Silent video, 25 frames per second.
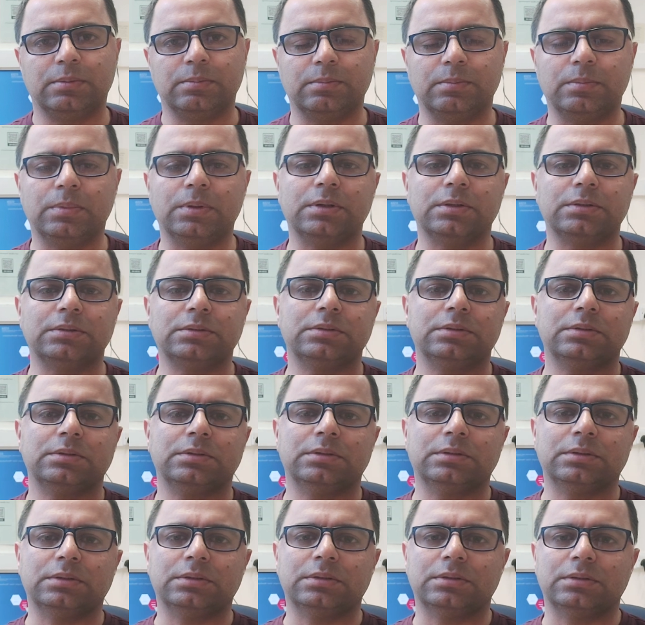but
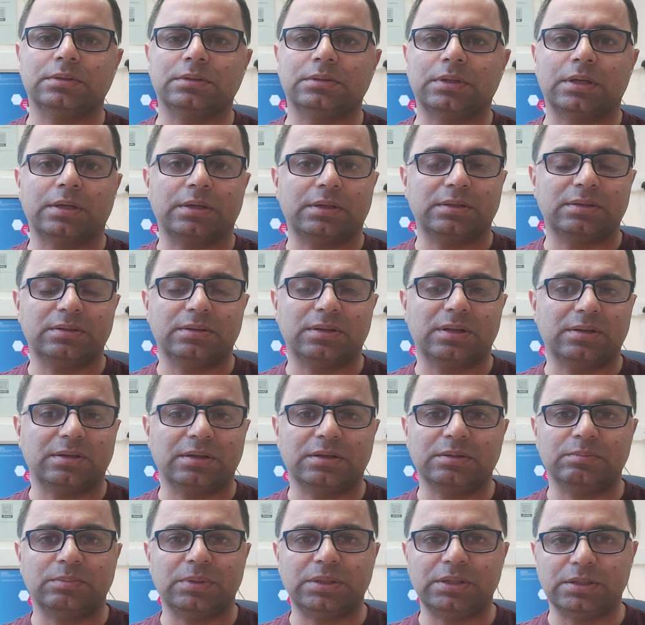like
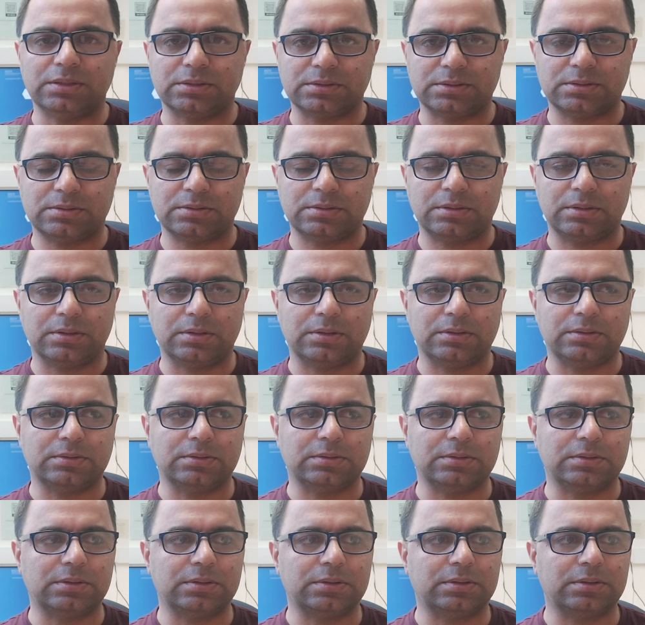in minutes,
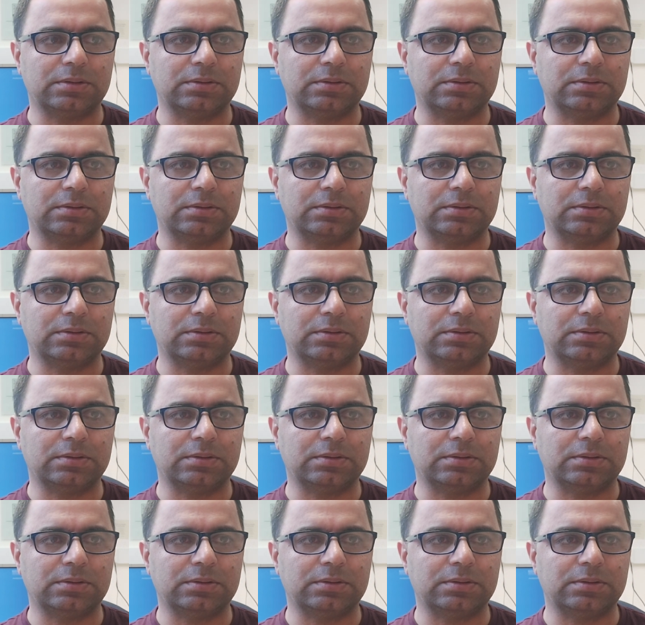and